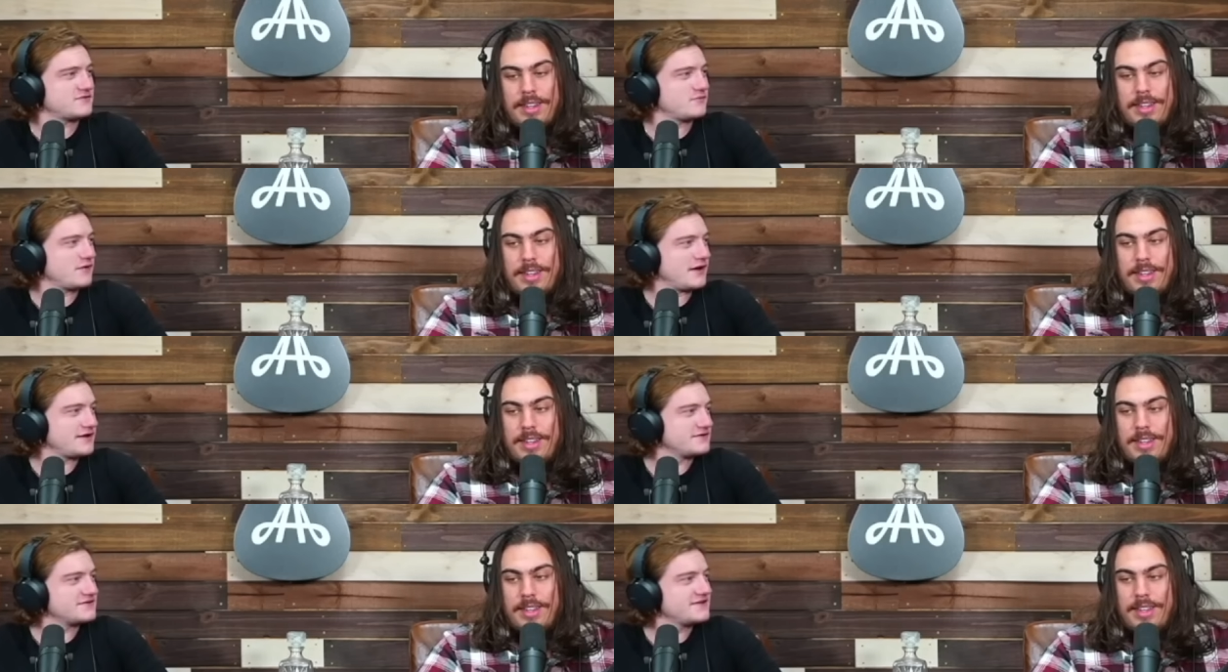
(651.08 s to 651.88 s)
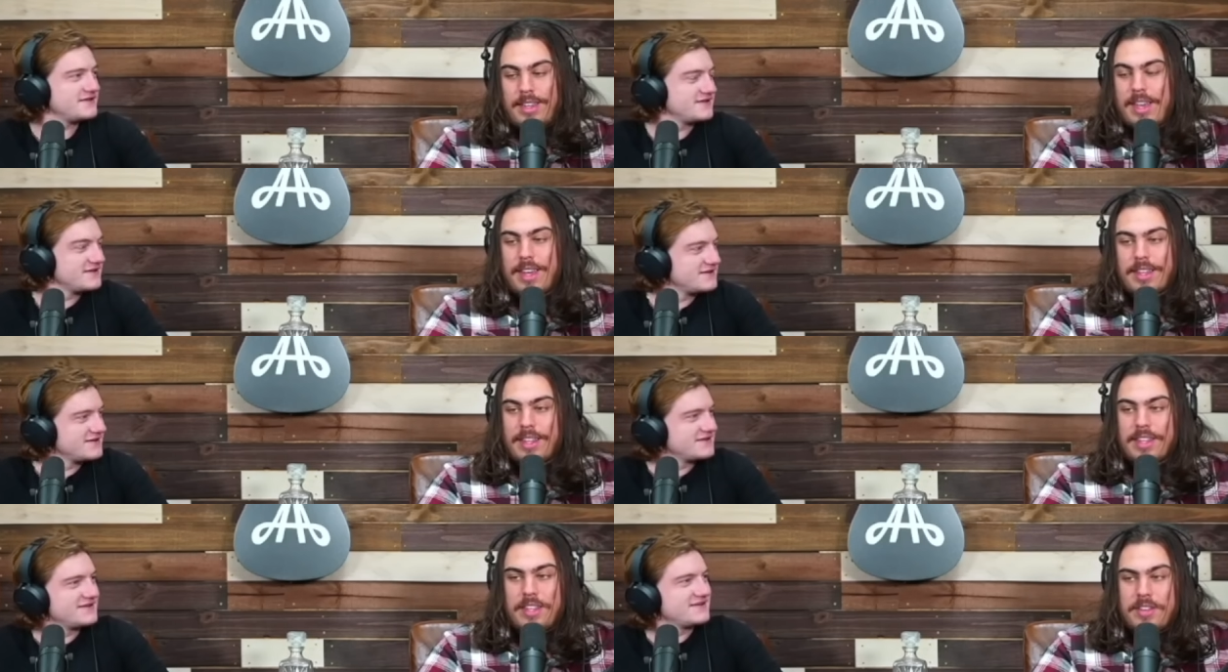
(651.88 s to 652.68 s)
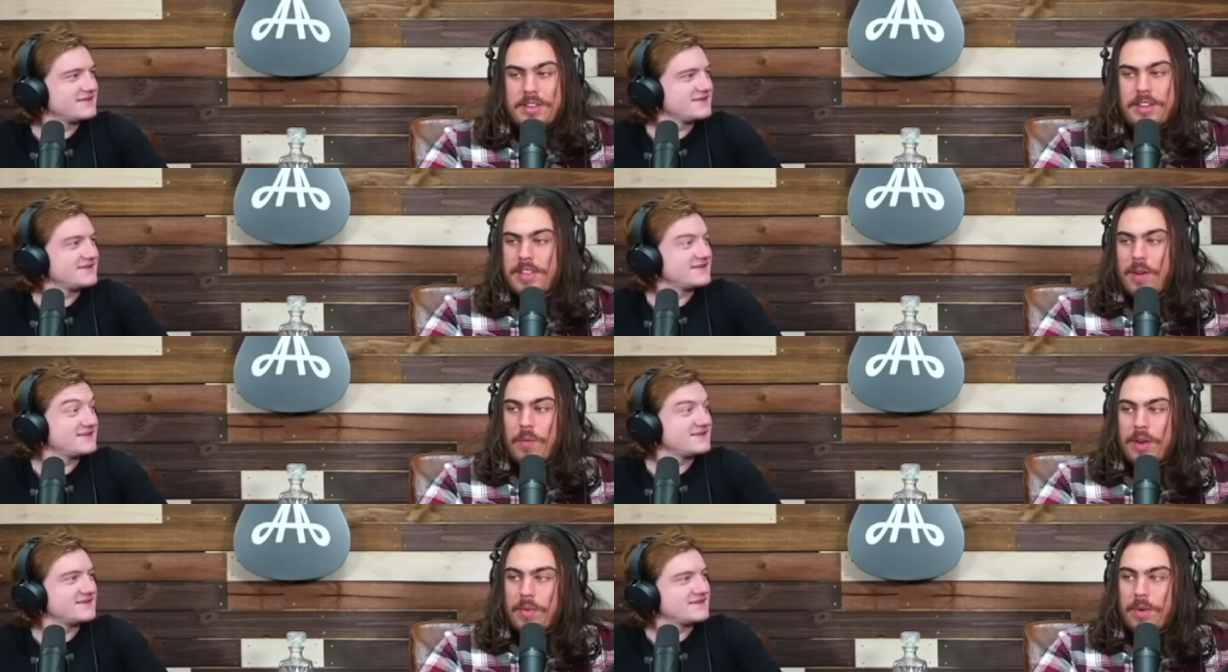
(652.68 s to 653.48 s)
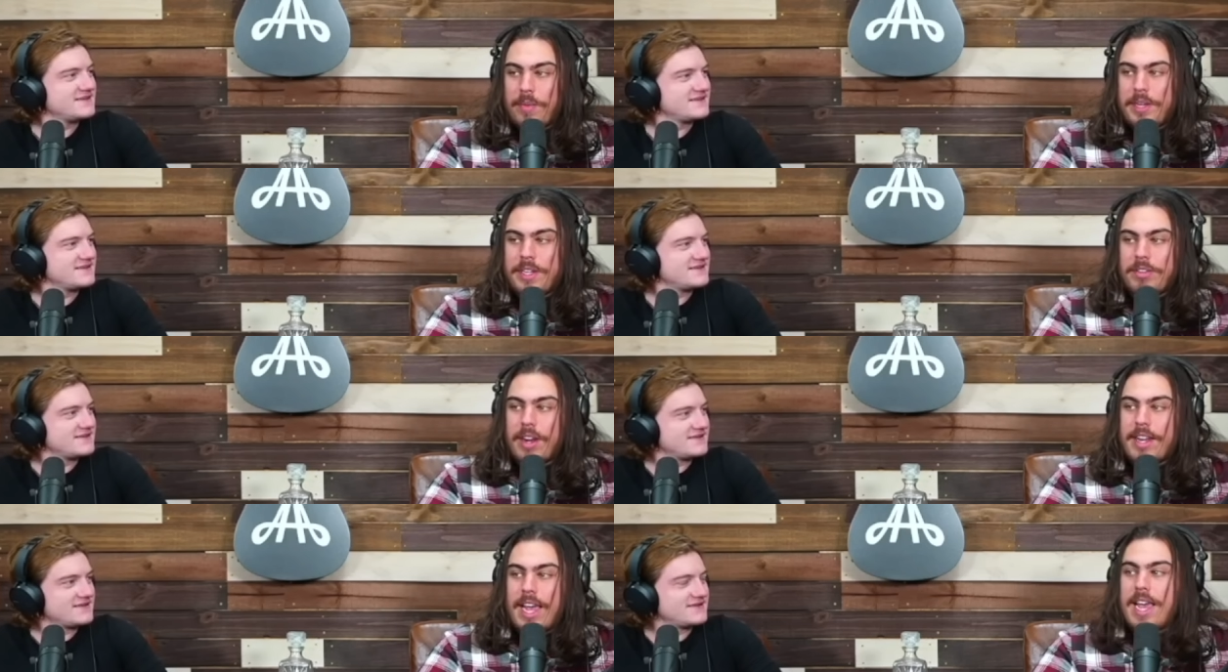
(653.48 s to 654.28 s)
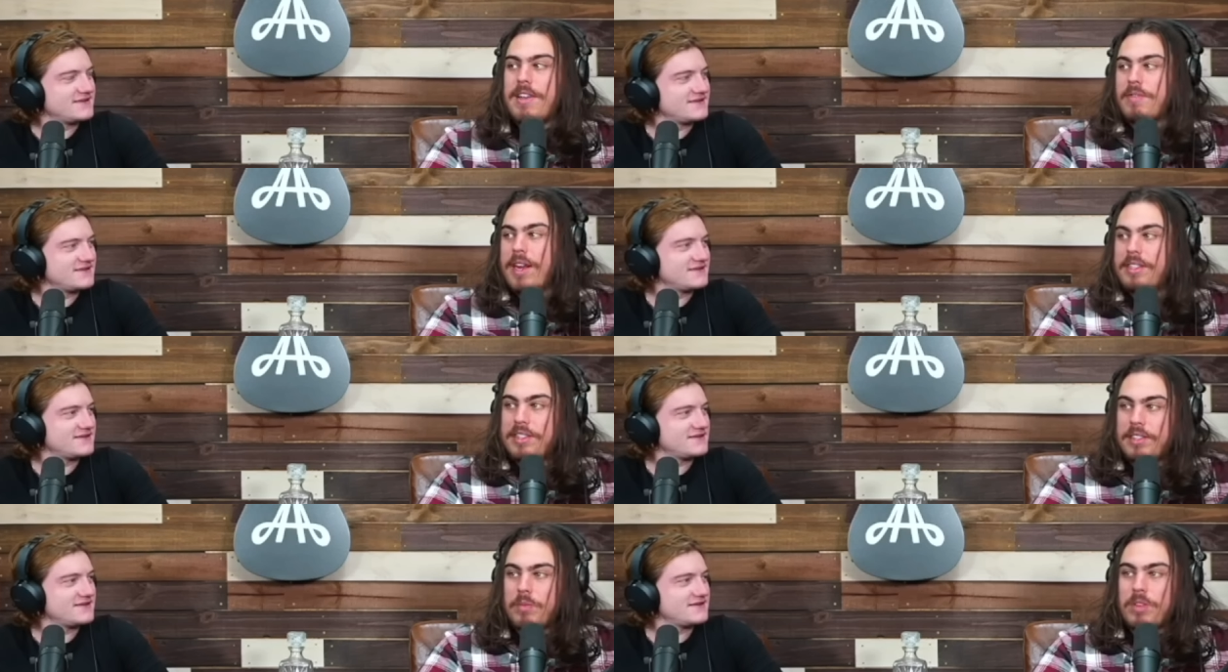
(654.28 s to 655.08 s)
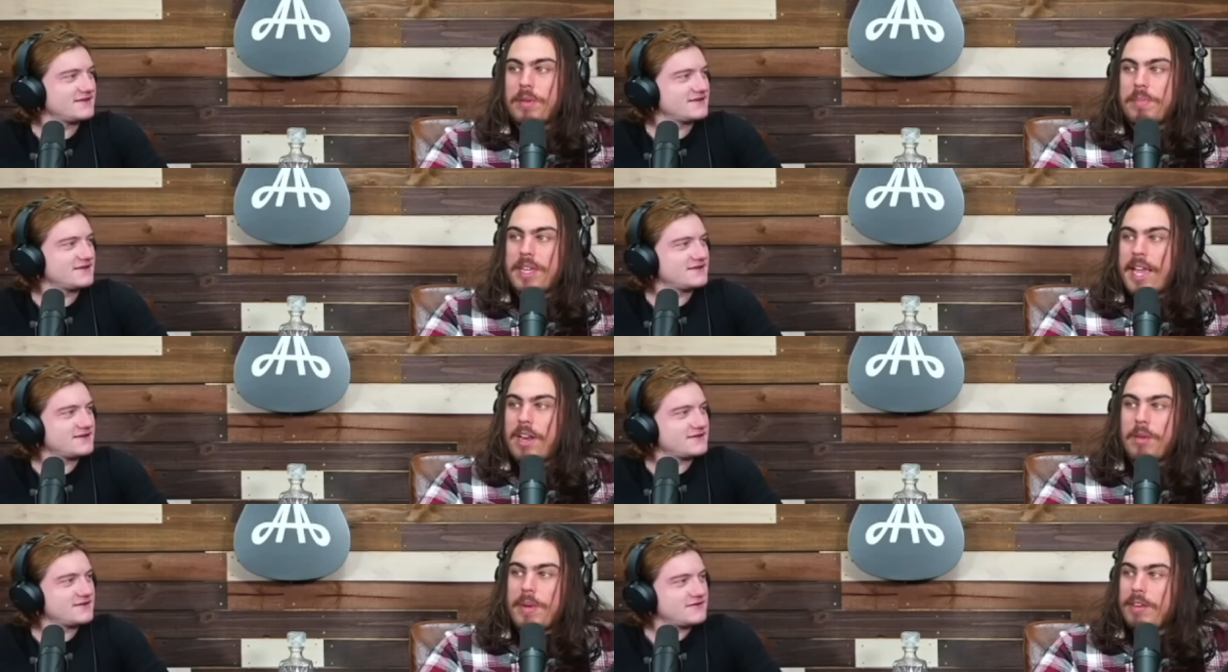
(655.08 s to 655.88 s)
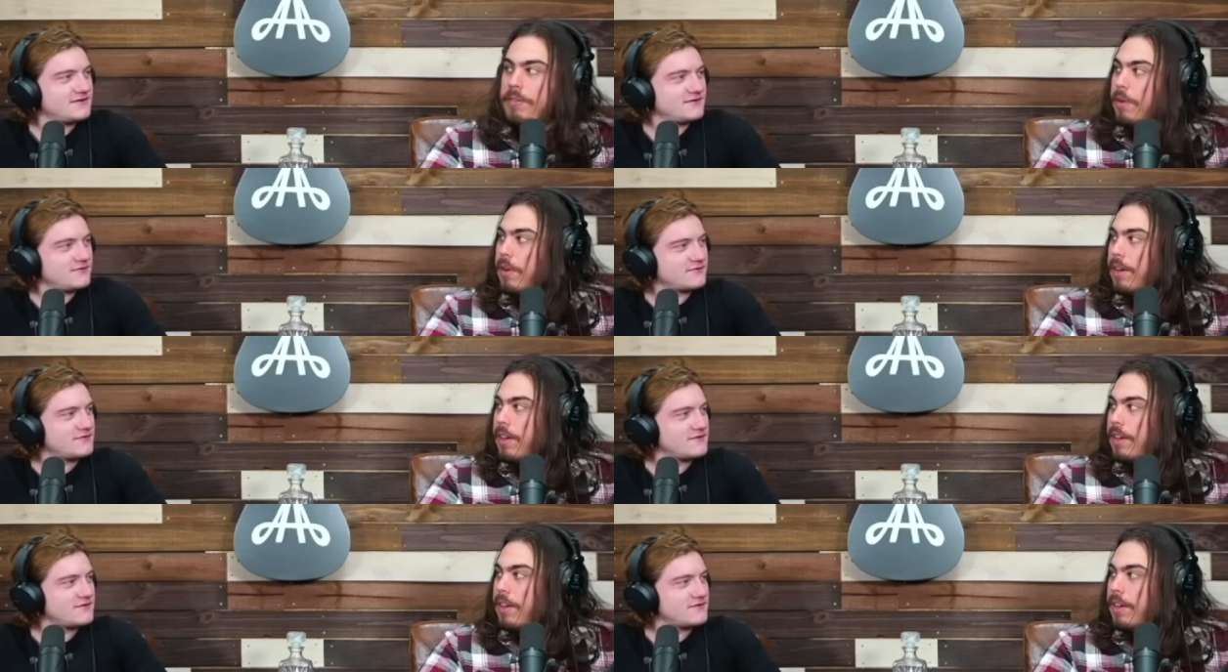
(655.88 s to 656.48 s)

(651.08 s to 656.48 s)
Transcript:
Speaker 1: wild." Yeah, like did you hear that weird one where he tried to end racism with a piano metaphor?